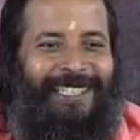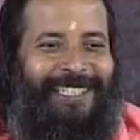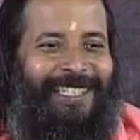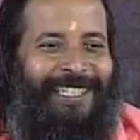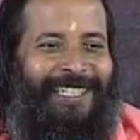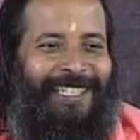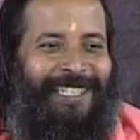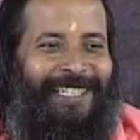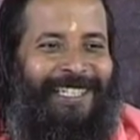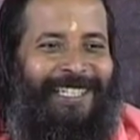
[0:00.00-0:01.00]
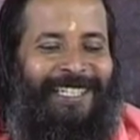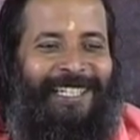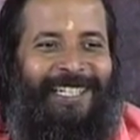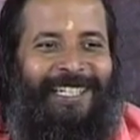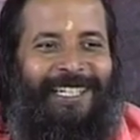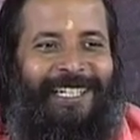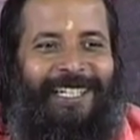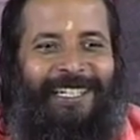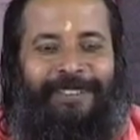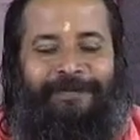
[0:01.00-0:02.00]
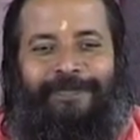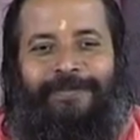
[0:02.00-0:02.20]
Nobody speaks.